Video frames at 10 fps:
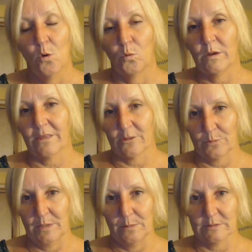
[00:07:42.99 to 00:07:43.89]
with
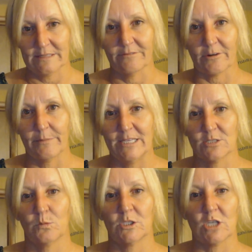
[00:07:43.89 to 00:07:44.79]
other people's
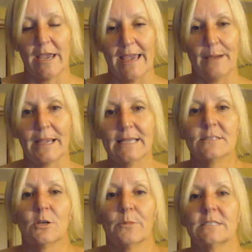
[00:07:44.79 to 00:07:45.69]
information, which I am, I
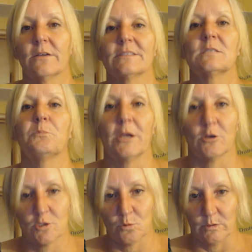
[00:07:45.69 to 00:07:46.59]
consider myself a
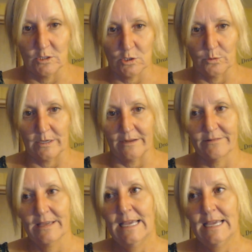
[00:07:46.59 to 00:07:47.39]
spiritual intuitive.